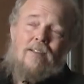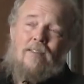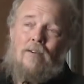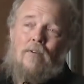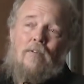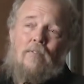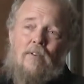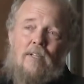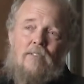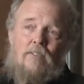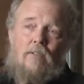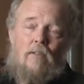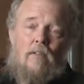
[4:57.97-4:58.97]
They don't even
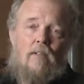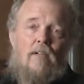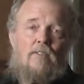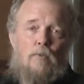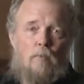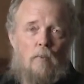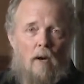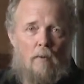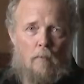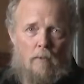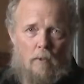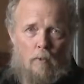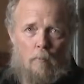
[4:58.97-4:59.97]
necessarily like to ride
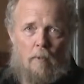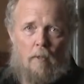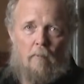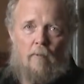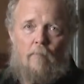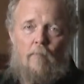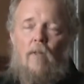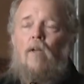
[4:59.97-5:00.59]
with other people.